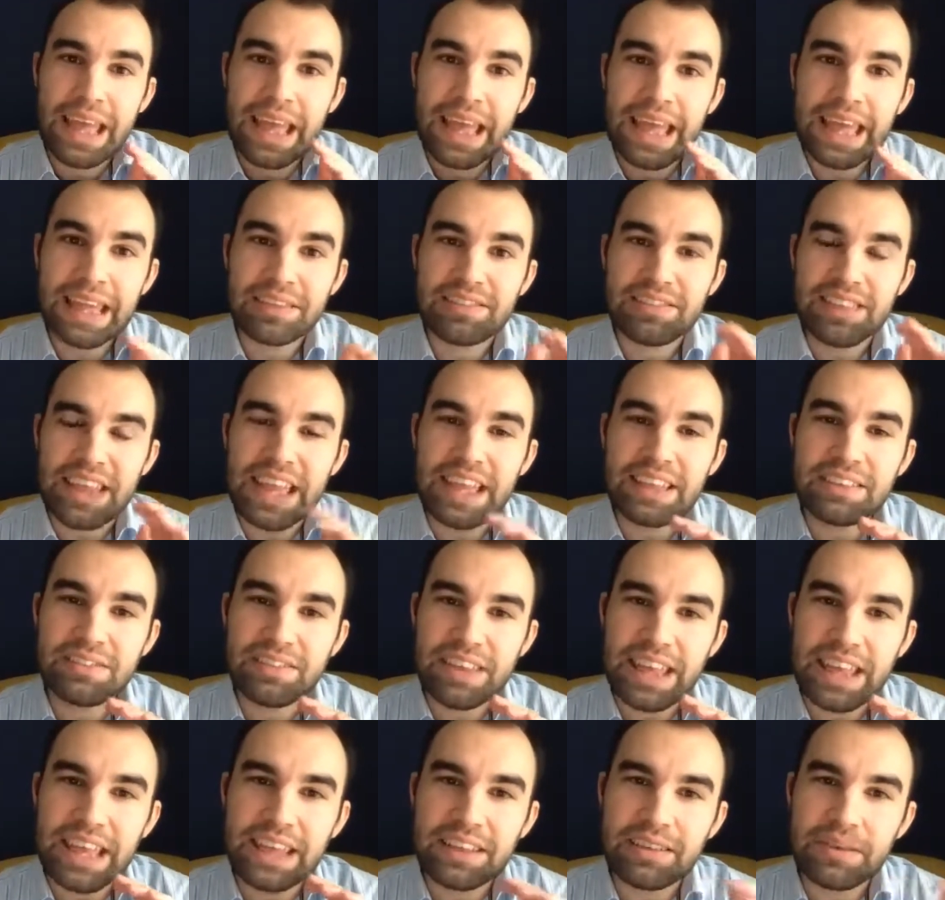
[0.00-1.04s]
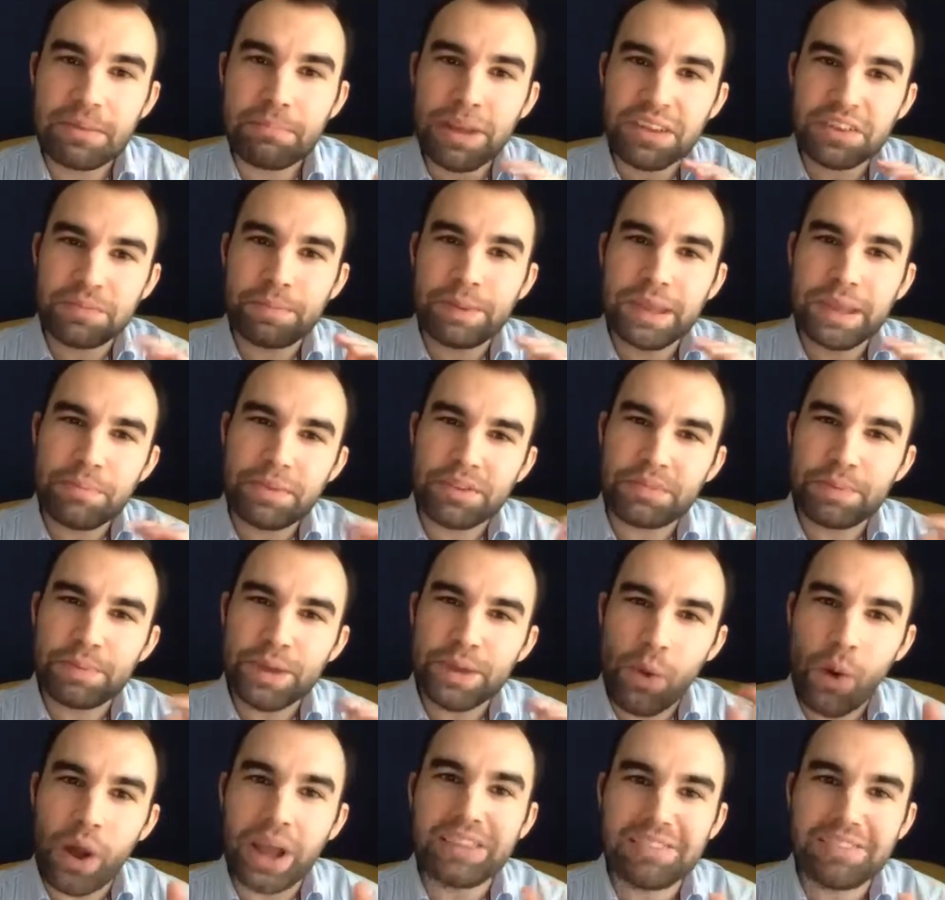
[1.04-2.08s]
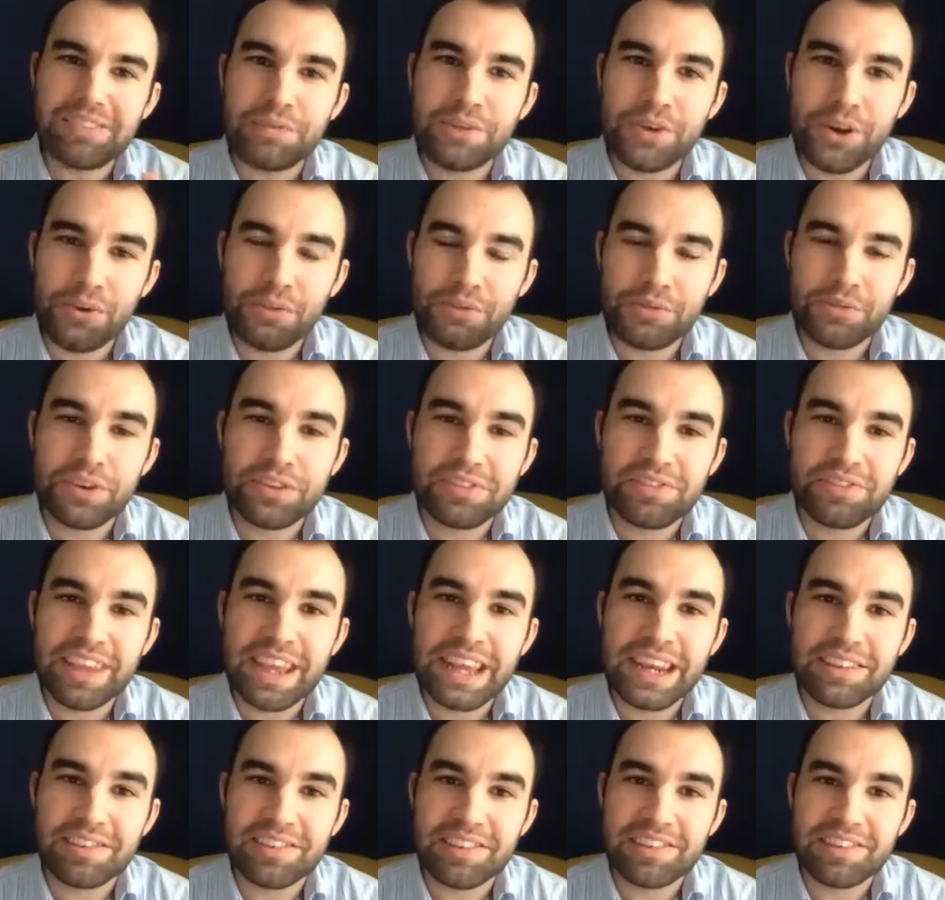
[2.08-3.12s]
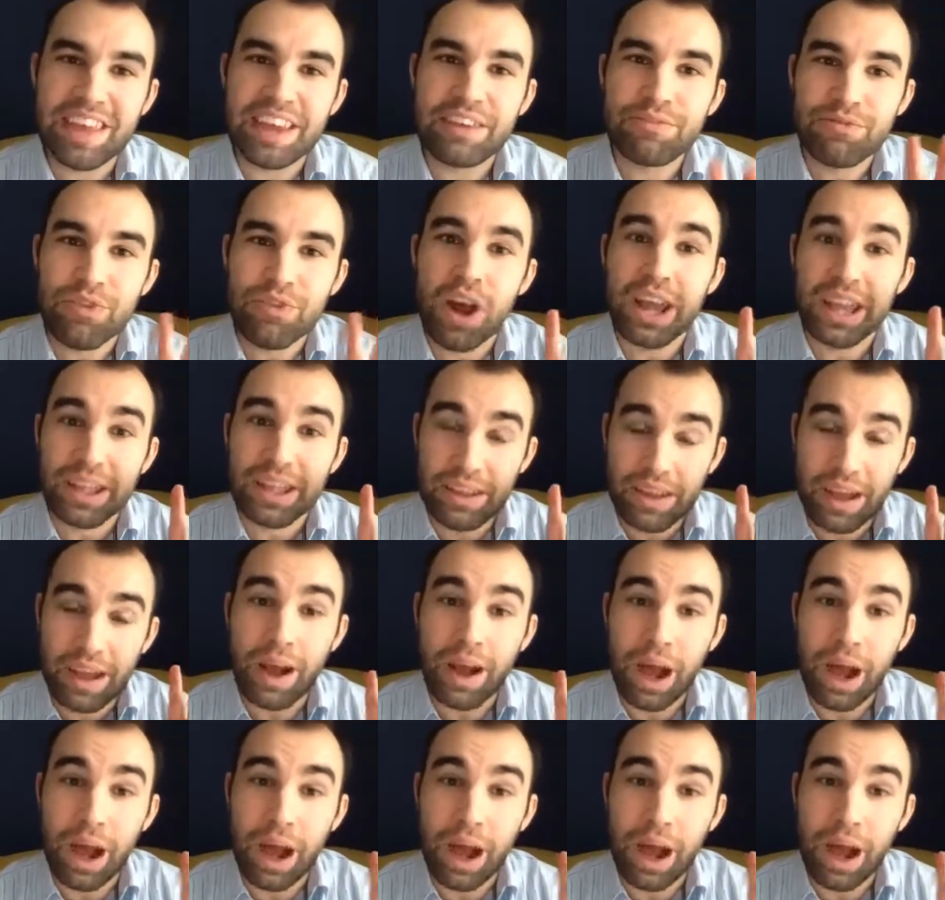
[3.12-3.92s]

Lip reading: It must be quite difficult for a dealer to say, right,